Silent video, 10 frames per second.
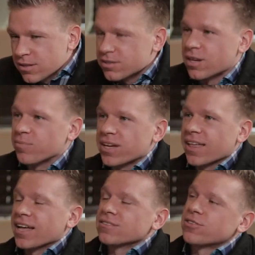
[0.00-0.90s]
Something like
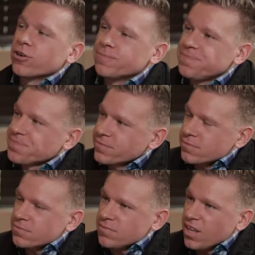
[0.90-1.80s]
that. So
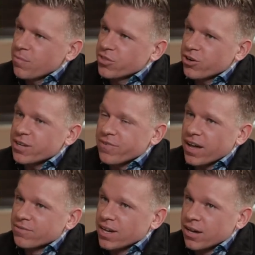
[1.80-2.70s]
I'm
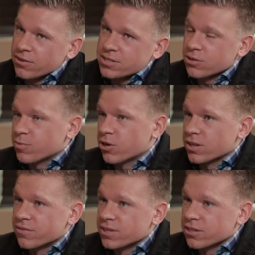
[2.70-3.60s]
35 now, so about
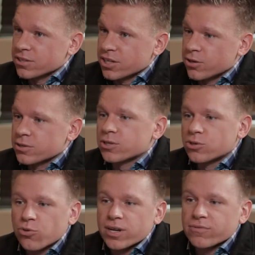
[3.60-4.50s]
11 years ago, so
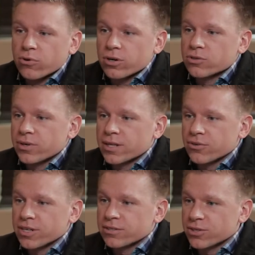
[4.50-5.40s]
24,
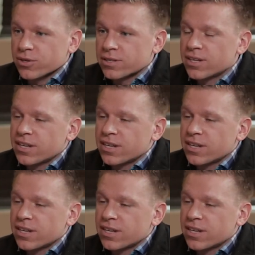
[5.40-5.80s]
23 years old.